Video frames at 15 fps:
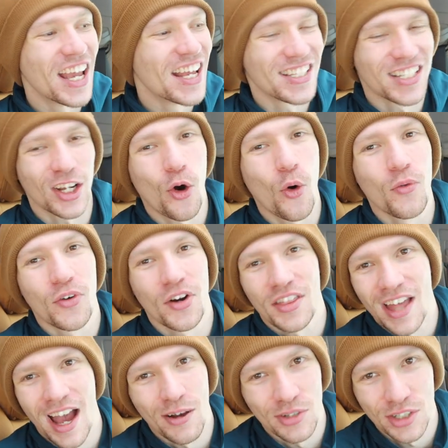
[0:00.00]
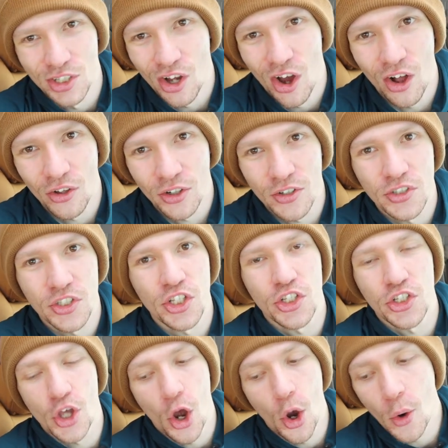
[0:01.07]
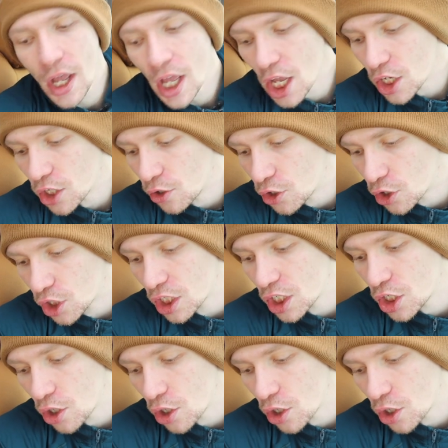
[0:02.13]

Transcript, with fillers: it's like over a thousand dollars. So, you know, you're going to